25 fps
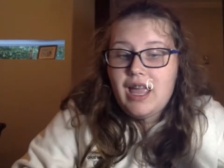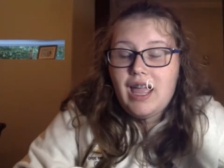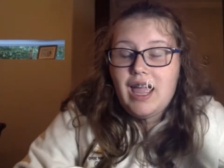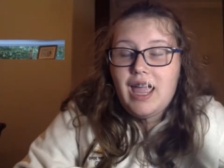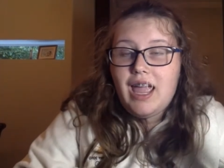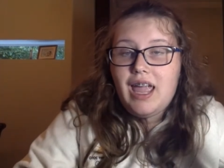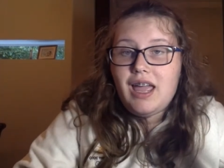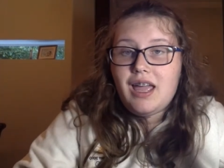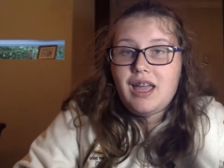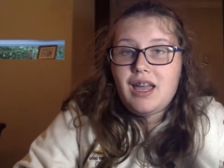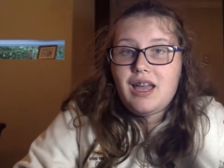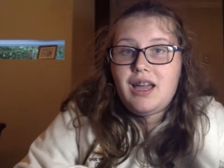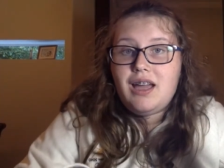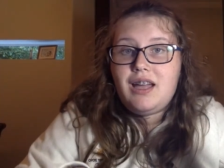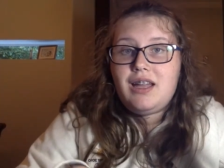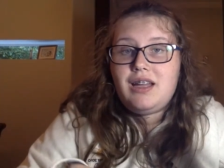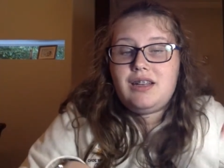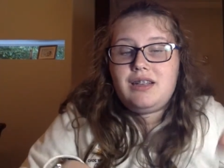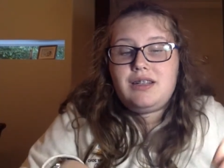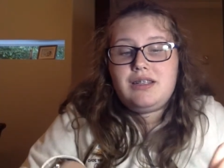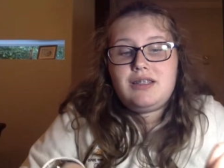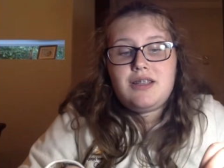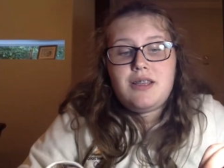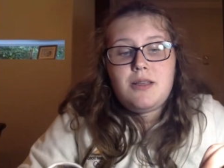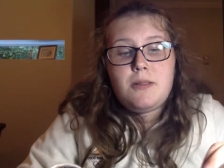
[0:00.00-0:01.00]

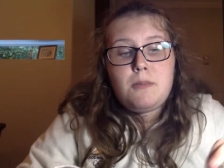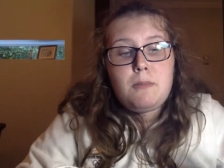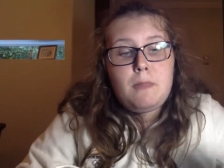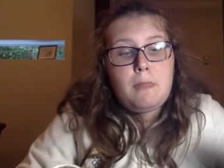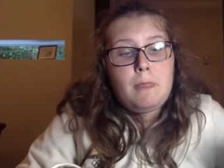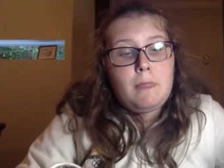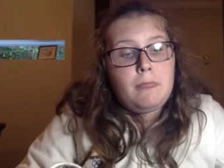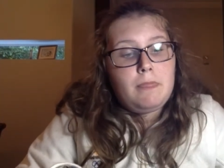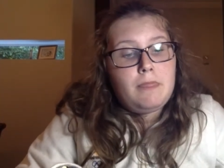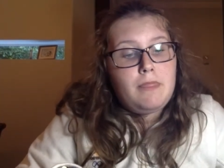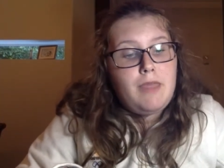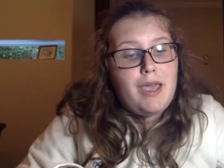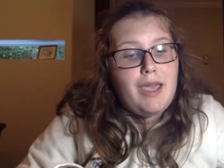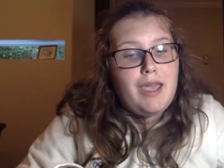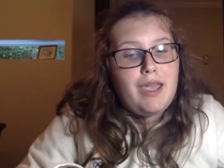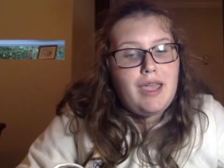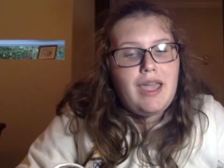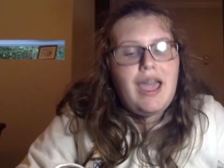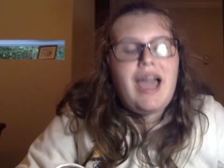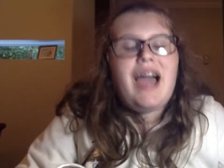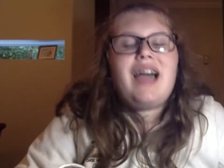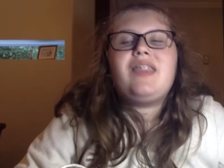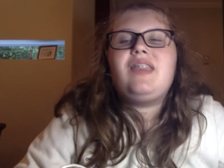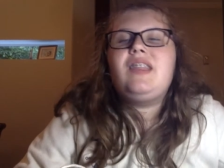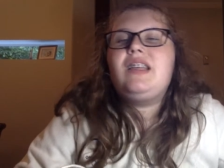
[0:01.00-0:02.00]
and they
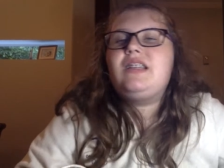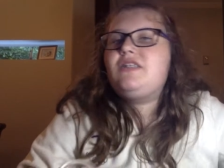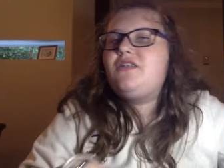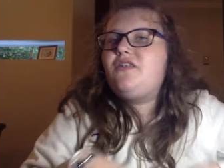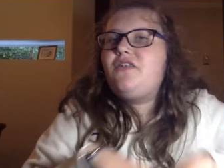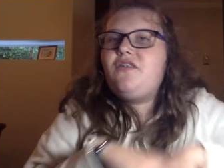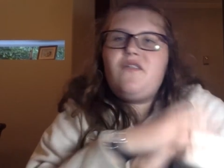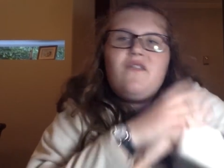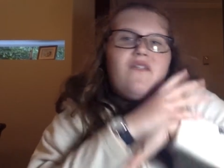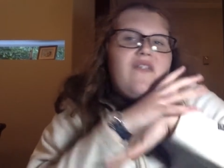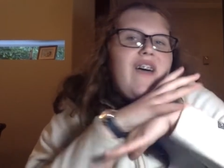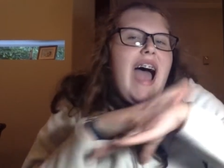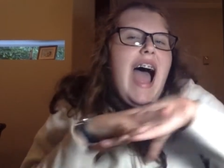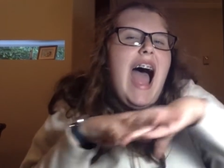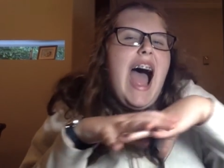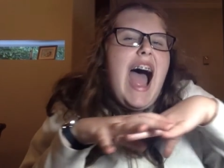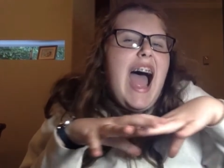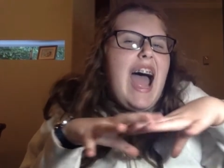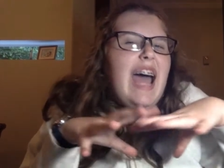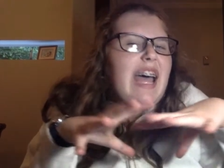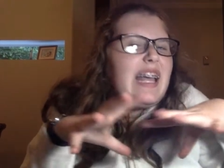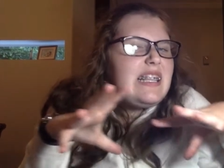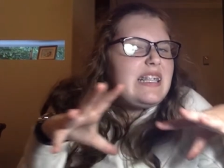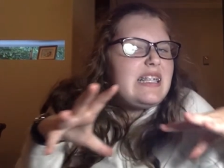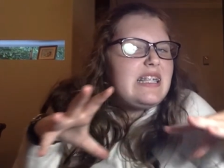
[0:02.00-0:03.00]
had this
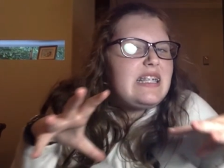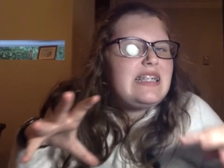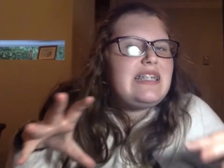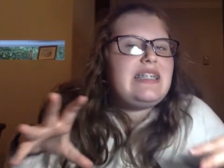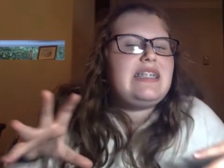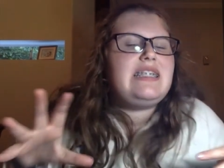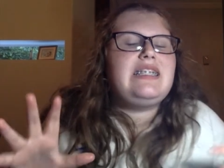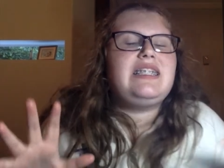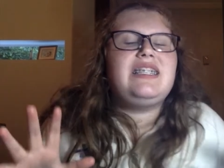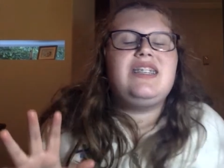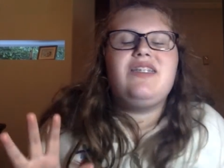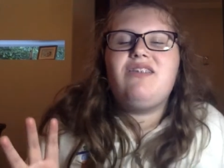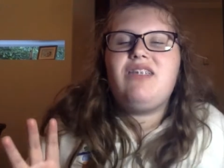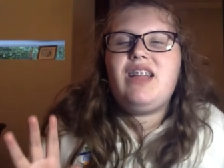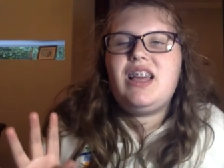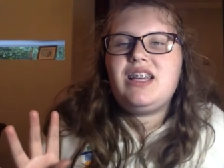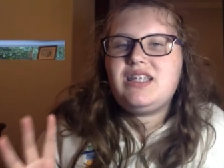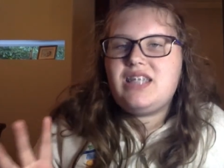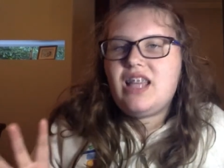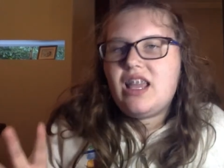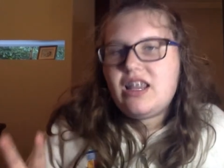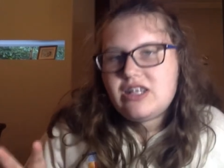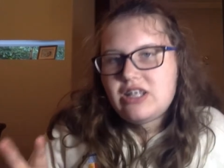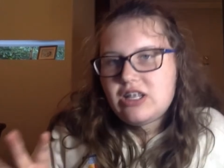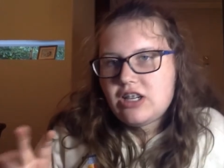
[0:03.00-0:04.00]
vast
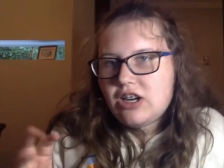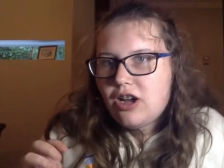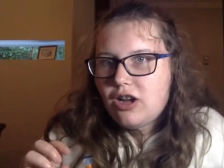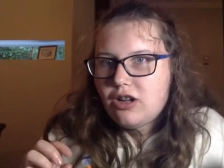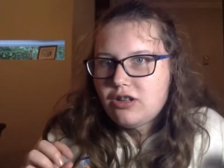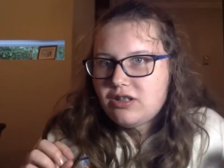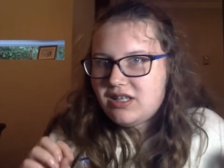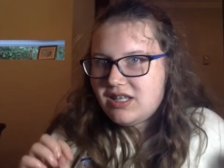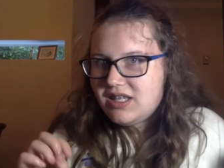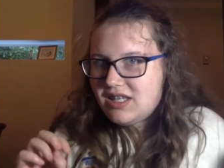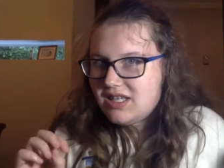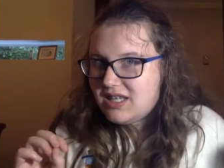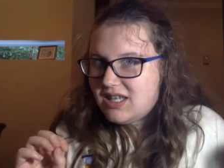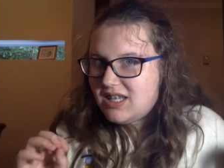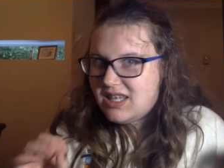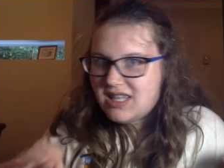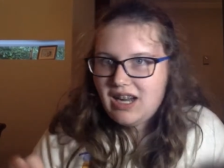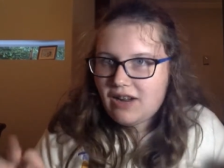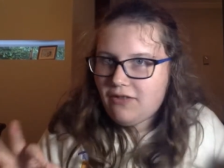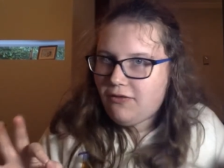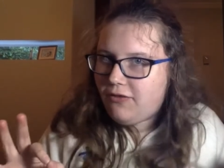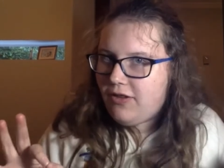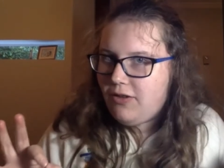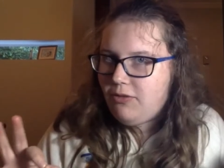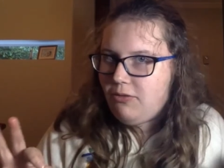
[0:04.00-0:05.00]
civilization called
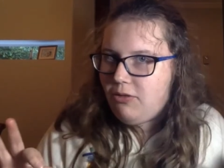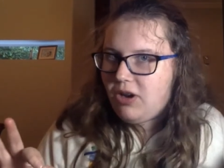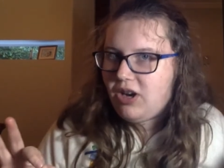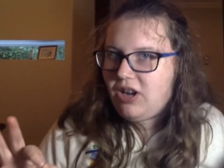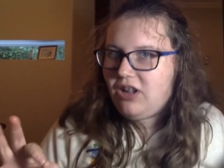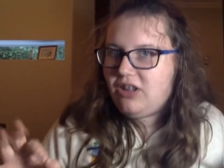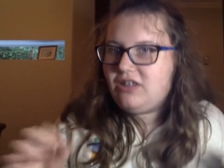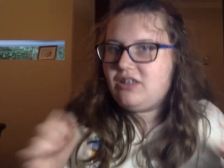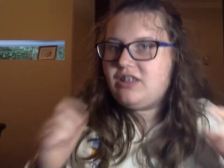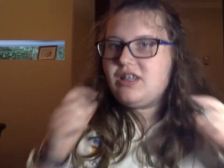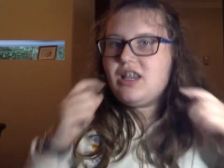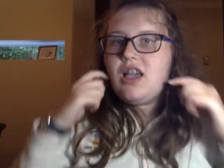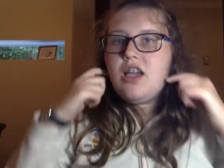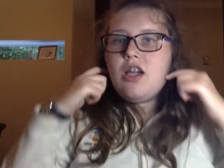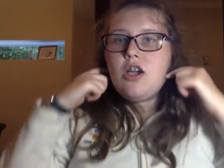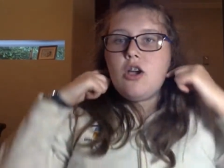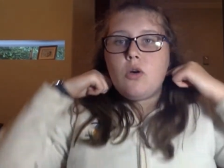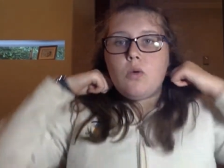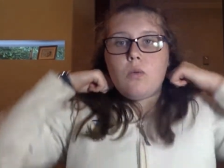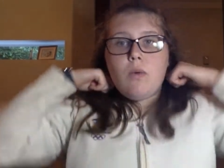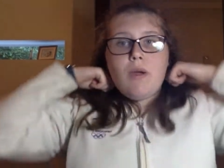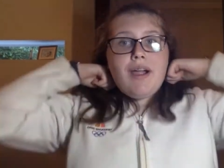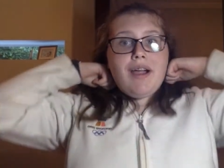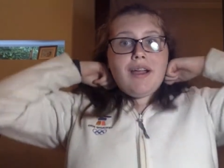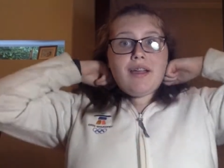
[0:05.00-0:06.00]
Stuffy World,
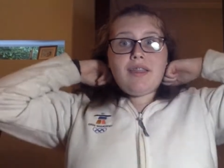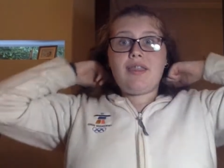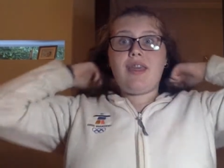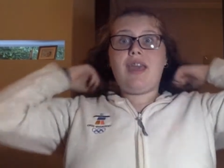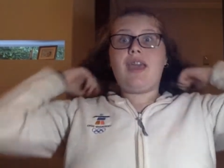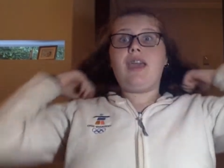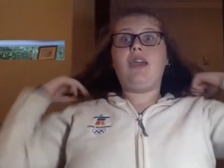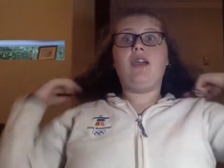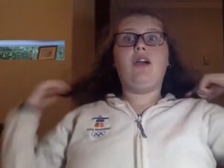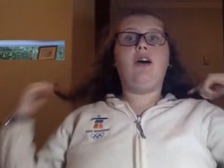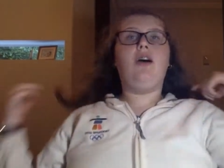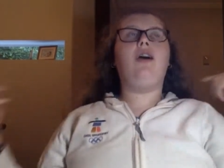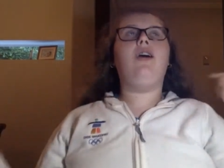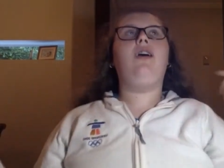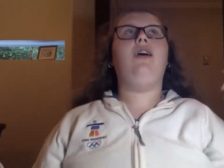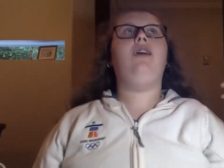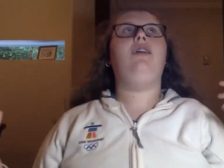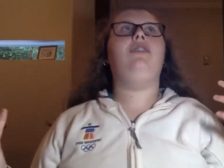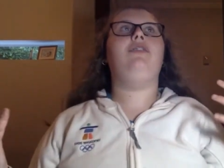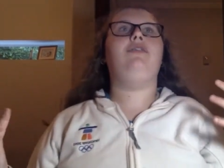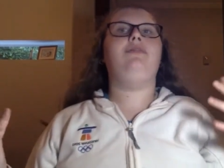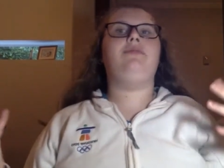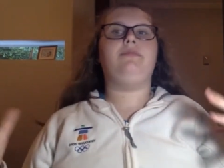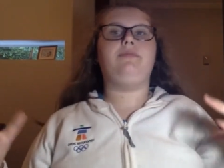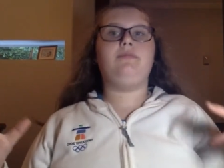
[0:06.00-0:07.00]
where they
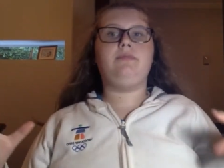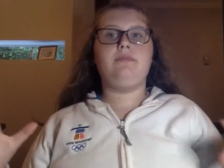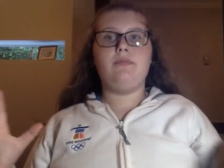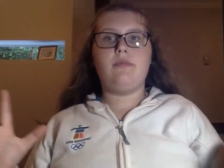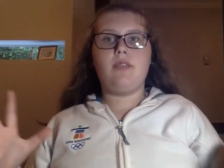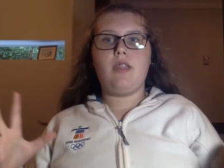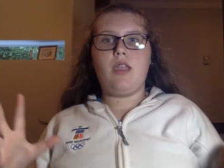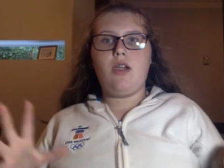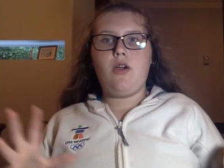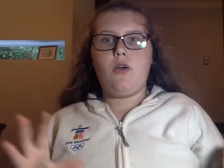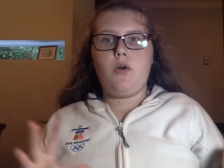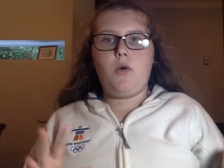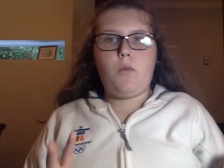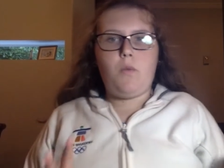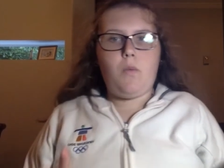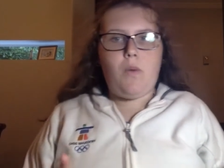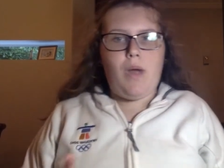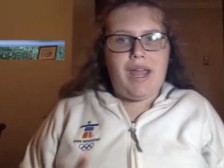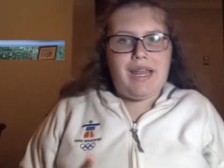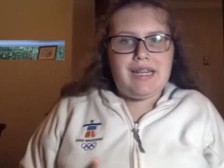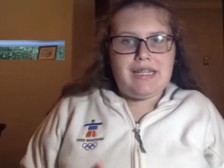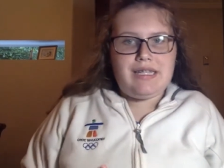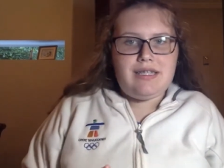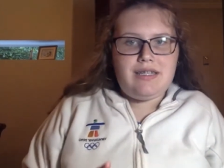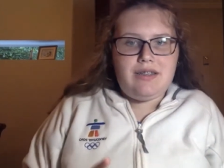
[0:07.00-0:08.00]
all
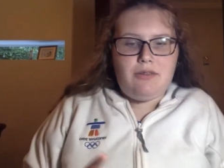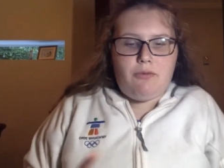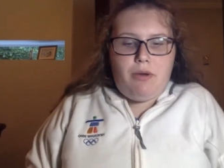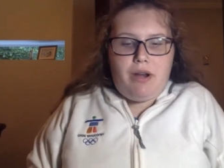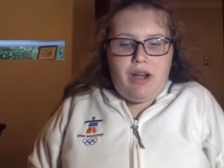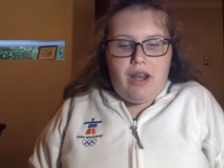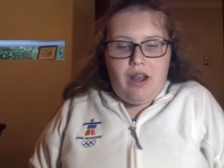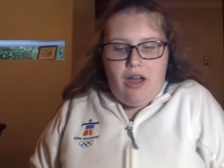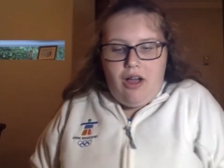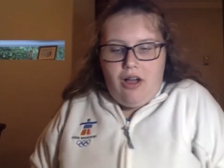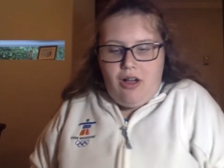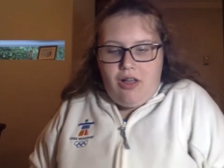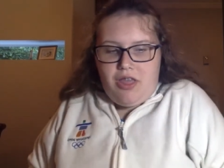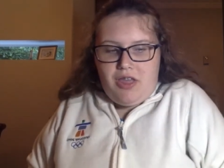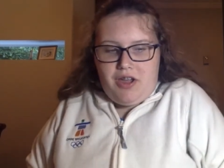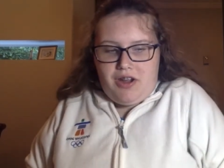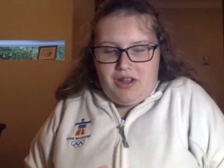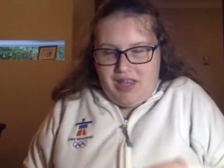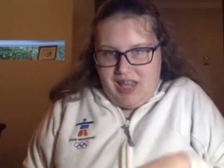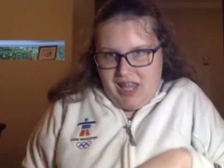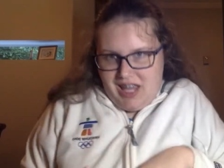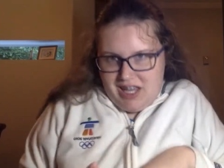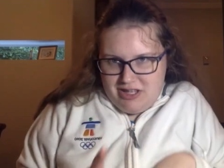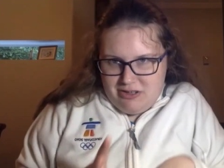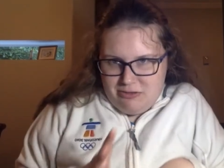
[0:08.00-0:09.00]
went when all their
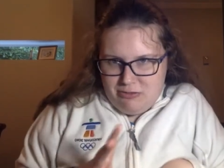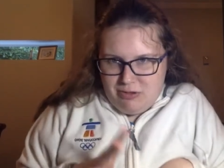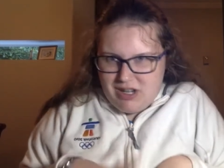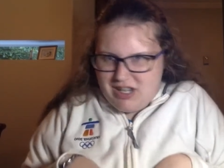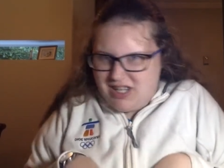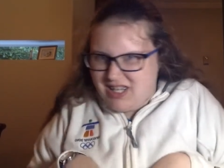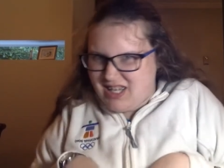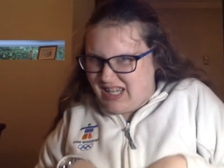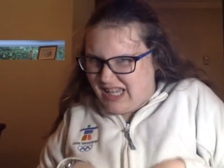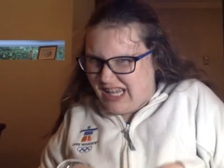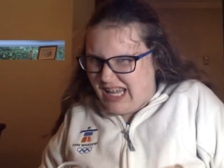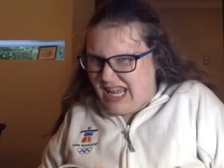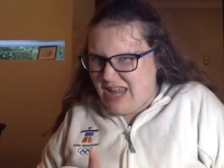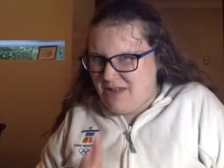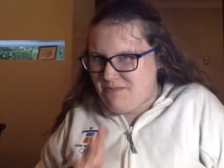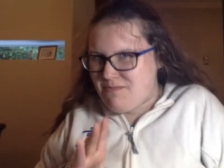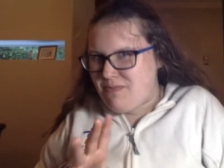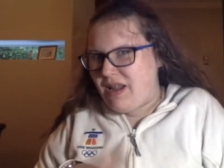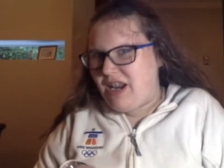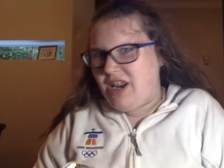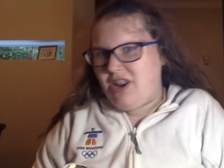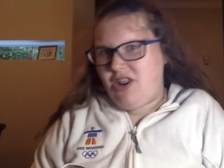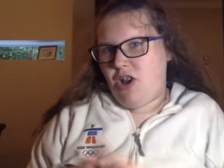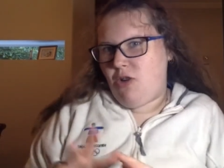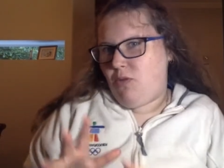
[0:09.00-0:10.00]
kids were asleep
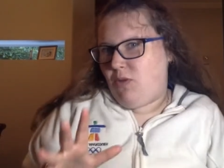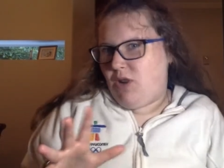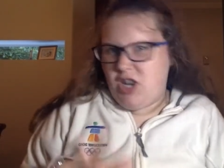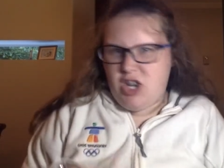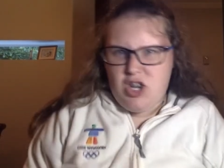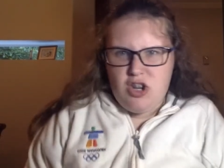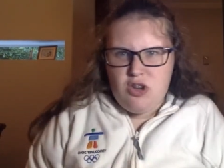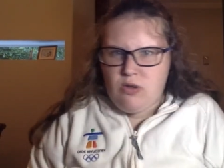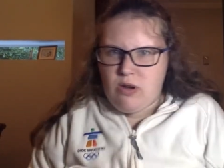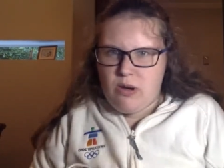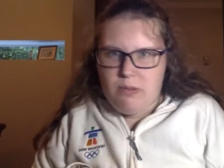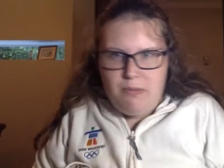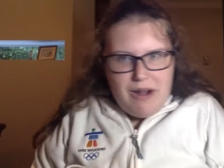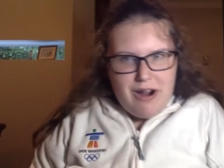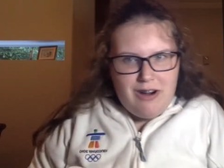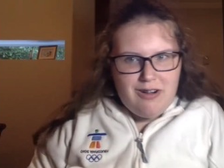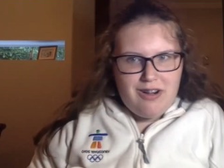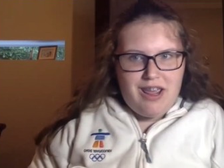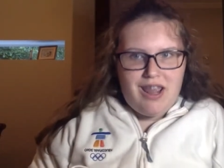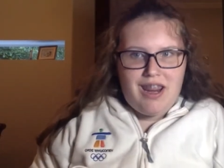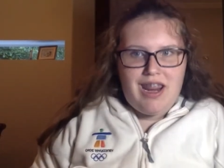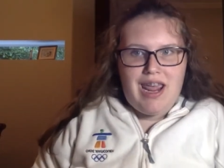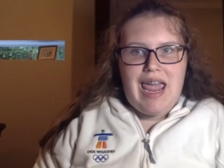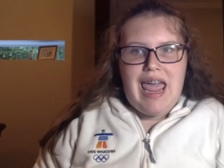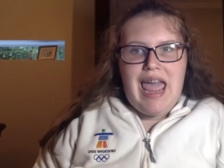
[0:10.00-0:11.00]
and no one knew about
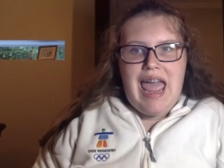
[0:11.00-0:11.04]
it.